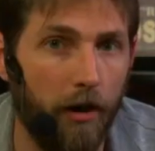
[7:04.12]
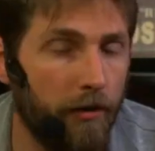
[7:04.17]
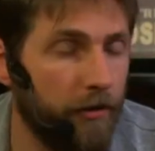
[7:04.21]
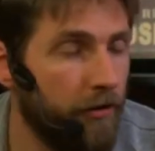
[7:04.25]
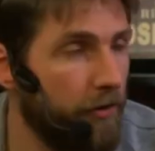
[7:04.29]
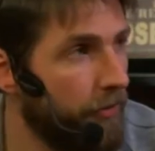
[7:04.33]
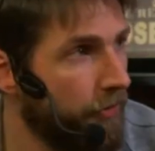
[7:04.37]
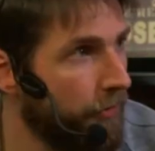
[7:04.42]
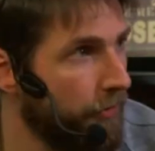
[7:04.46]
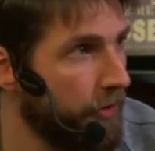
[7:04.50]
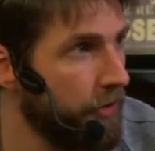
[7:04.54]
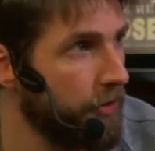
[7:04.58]
the
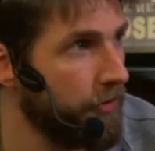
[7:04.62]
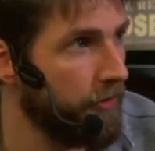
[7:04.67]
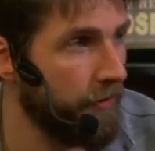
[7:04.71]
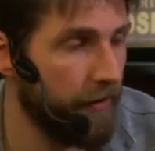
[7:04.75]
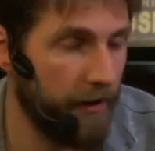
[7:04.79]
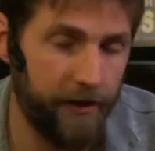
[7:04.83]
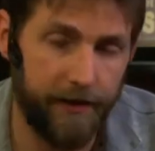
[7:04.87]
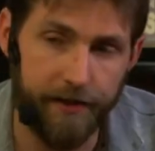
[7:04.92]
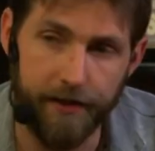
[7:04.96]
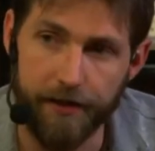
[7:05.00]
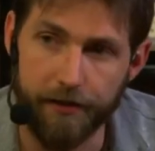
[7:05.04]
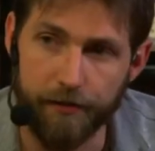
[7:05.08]
non-issue
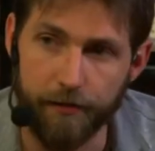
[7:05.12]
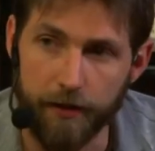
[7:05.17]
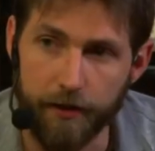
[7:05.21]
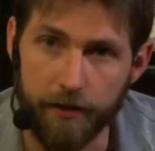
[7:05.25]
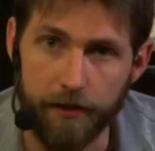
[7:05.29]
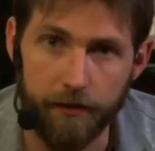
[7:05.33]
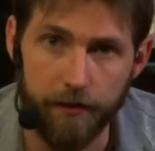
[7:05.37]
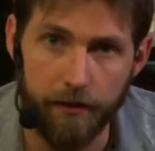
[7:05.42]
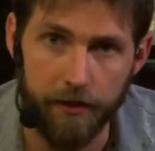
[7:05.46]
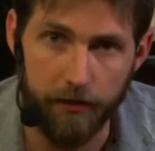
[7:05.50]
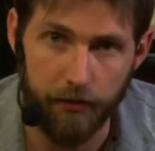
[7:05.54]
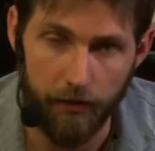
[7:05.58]
list as well as
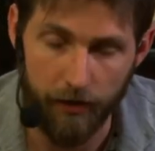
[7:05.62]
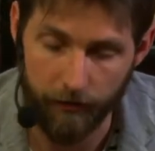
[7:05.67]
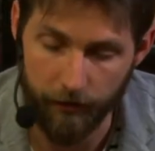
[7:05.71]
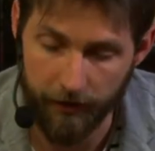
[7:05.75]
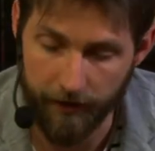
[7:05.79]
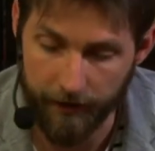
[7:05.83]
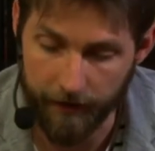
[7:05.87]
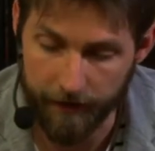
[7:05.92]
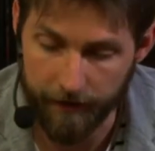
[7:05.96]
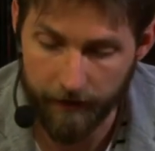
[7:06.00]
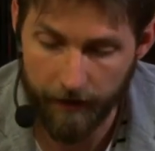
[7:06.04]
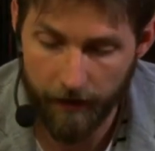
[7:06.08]
soon as we have a
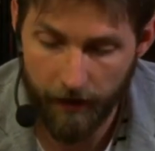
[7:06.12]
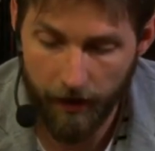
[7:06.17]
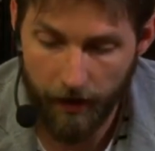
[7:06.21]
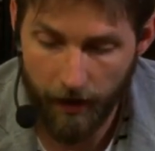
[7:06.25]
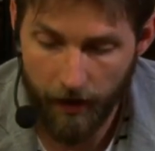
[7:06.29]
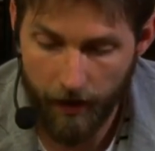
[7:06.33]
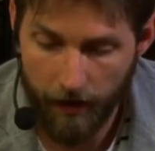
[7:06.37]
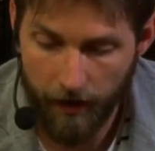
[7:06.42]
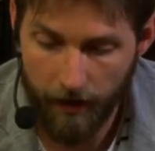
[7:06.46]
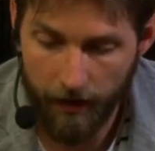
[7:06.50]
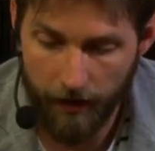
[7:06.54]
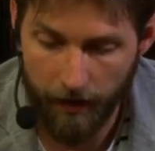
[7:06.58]
date.
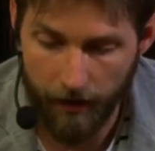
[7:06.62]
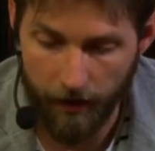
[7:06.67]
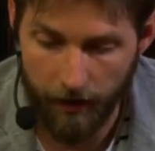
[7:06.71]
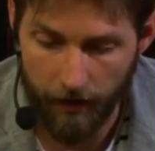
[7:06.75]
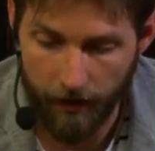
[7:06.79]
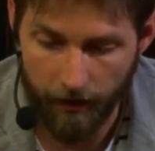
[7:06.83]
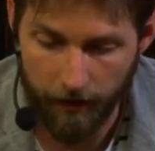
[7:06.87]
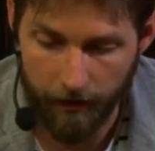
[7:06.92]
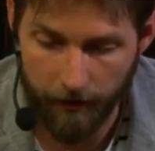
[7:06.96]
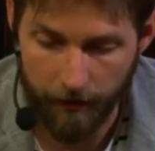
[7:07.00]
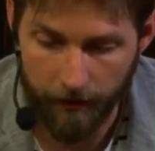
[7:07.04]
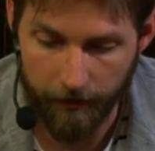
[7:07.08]

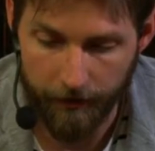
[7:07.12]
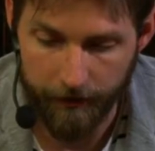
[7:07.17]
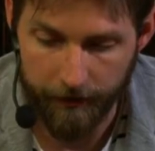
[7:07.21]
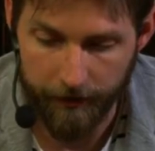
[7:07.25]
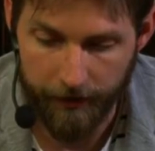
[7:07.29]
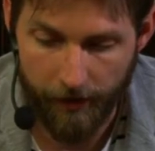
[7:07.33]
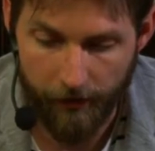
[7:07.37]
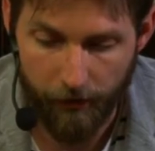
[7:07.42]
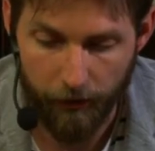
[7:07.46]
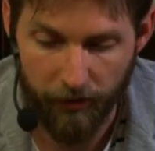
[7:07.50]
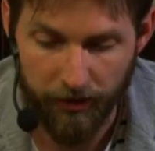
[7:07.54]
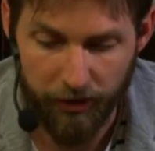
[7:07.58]
The
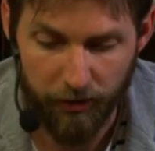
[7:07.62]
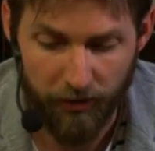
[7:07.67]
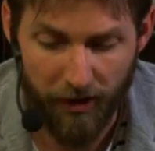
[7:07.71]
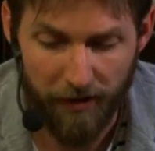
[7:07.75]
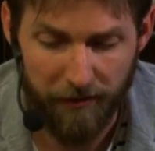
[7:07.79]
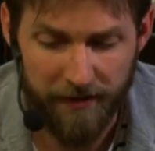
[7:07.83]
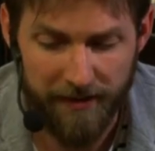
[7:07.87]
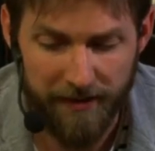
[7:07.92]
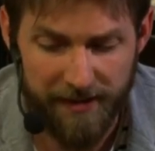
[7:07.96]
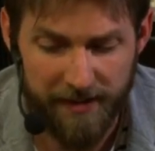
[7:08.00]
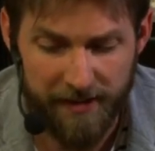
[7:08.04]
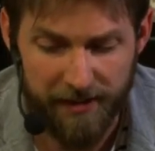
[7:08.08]
other one,
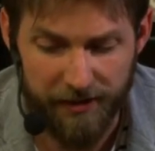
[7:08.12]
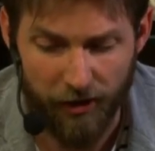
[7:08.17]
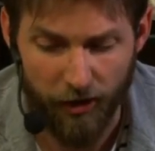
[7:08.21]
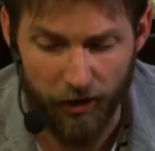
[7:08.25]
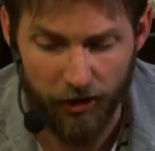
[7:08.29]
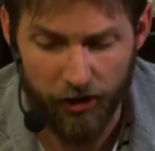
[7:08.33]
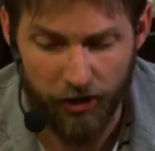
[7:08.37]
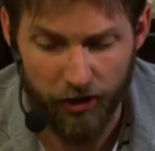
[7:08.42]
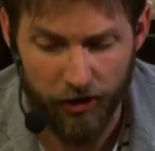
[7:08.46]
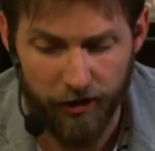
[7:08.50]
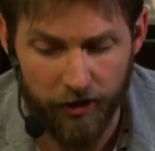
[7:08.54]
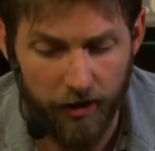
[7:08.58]
graphics
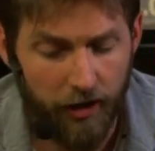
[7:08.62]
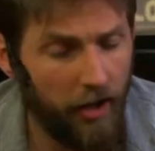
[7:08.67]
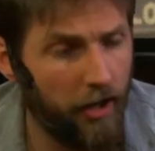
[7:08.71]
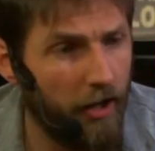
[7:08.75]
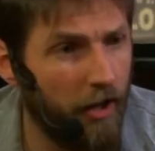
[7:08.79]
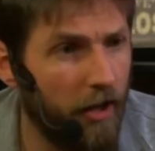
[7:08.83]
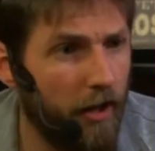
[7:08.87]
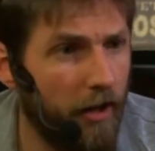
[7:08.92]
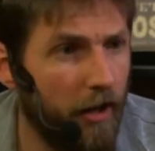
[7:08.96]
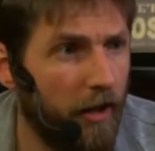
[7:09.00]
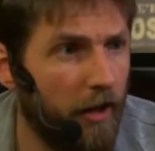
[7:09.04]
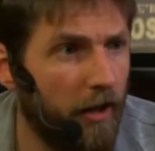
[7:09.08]
distortion.
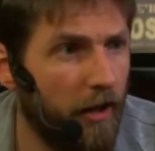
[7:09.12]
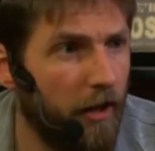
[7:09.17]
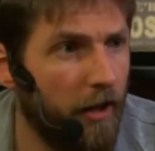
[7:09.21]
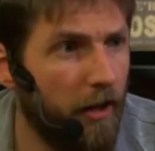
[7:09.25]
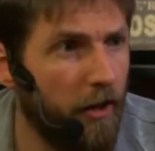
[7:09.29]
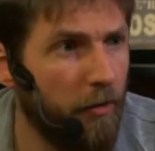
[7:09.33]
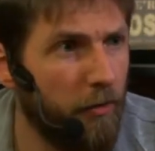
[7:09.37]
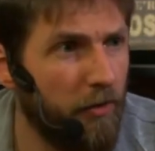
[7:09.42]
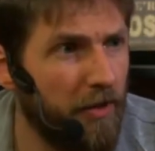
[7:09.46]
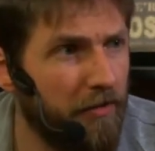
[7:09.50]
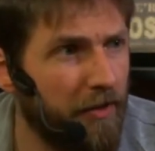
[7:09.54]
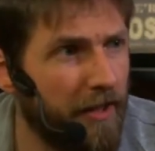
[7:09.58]

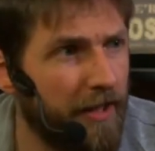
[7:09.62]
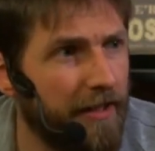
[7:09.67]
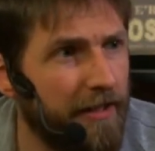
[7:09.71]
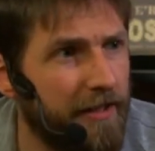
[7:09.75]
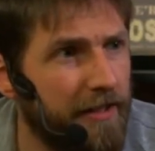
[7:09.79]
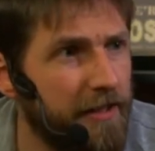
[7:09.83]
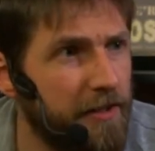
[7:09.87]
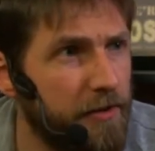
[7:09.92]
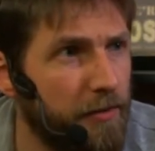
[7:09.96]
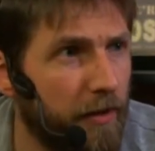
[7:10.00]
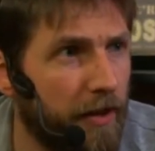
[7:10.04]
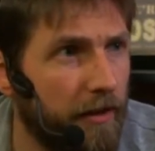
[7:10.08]
We've added
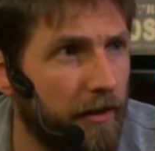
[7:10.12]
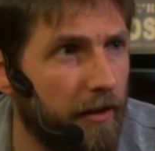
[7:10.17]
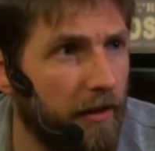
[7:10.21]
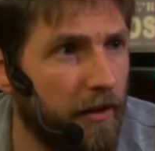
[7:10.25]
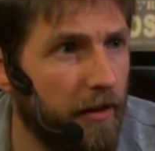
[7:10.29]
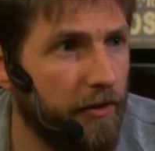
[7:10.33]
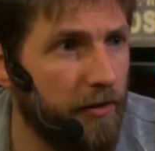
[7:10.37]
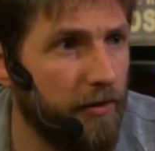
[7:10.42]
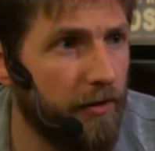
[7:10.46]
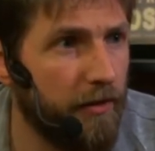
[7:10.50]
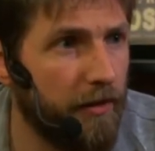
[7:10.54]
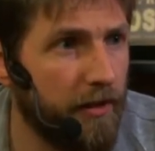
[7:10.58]
this
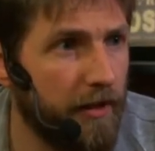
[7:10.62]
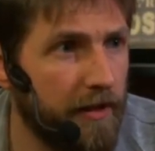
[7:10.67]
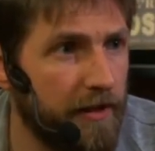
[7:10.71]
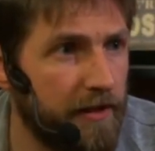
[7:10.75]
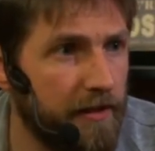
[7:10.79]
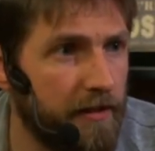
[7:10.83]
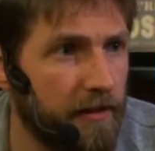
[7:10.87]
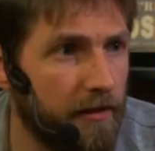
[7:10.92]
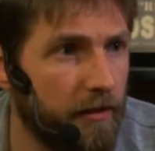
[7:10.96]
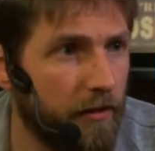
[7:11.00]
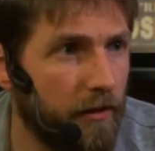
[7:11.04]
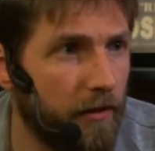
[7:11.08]
one to the
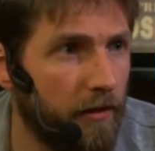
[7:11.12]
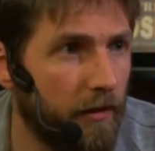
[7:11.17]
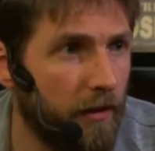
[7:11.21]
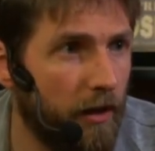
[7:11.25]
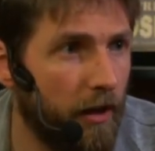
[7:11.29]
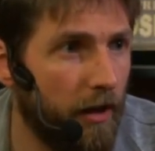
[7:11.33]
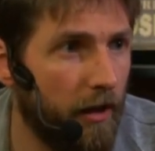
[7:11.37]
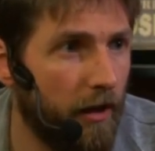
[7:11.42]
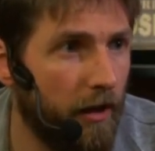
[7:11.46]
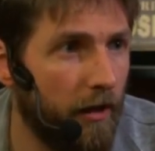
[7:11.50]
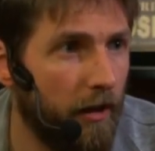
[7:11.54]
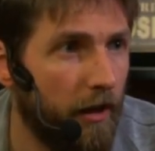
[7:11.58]
list,
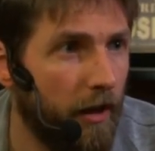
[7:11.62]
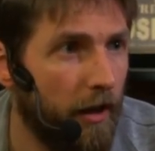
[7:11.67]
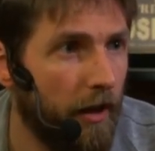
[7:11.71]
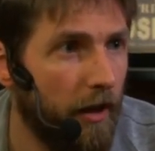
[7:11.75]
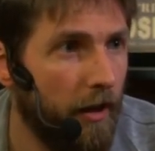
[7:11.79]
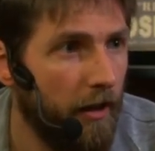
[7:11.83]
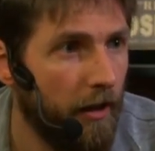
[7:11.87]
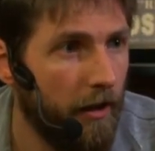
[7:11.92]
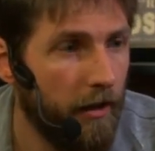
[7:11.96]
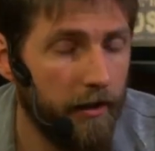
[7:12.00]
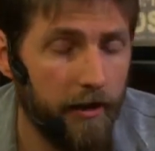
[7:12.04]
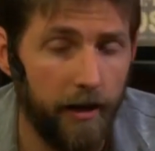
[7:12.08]
so
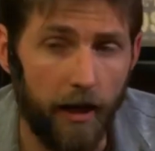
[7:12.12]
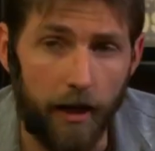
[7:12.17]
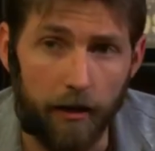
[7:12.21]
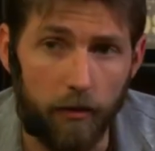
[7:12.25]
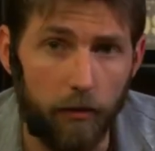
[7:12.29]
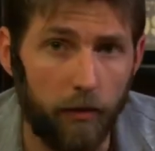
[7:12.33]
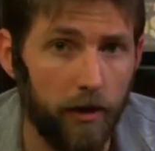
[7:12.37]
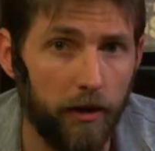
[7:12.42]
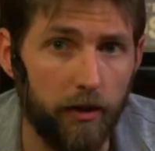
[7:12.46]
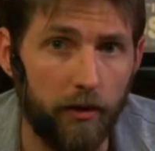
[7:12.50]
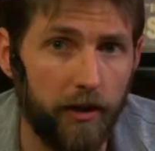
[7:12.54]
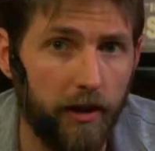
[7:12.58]

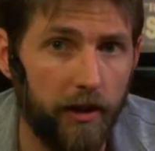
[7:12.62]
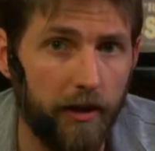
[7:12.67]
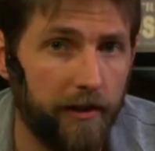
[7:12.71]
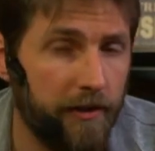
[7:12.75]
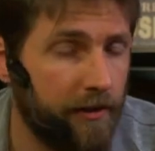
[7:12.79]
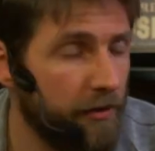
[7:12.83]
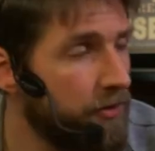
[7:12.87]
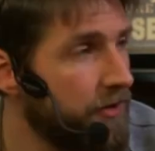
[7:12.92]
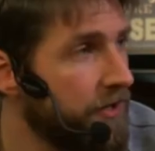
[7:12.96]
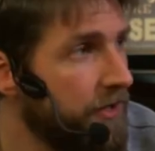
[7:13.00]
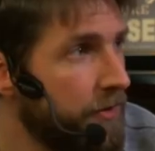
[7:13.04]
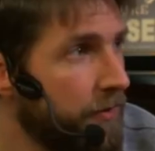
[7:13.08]
we're looking
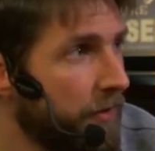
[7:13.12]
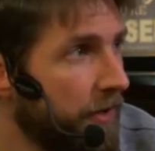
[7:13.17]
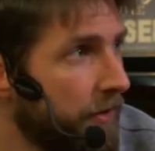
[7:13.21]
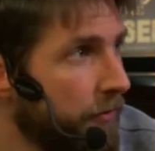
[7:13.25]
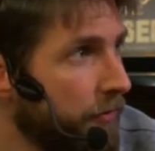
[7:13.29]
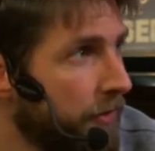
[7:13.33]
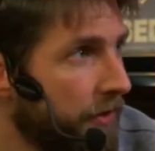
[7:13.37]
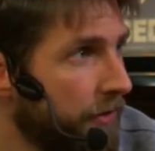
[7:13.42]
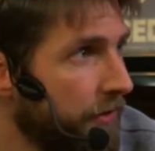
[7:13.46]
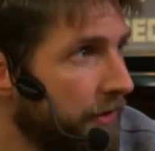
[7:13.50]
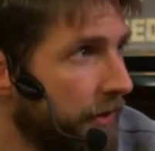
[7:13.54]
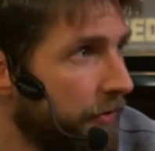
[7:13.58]
into this one.
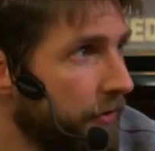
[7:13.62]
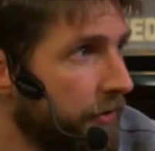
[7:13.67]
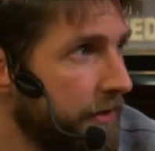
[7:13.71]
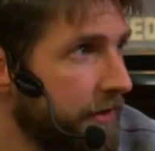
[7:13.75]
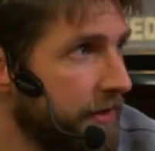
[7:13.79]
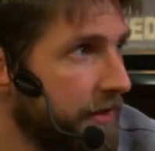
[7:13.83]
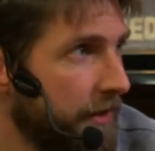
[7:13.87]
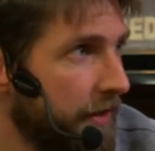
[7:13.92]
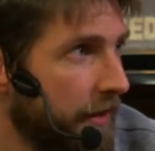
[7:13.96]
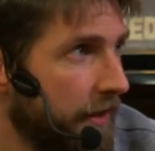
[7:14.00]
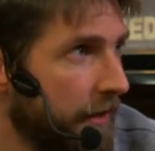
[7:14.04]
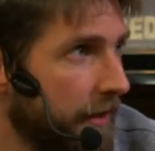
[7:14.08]
We don't have an
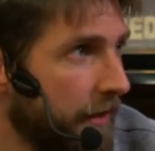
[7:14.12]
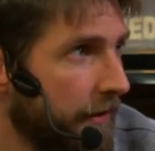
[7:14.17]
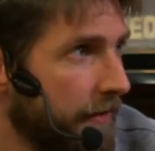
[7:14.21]
ETA yet.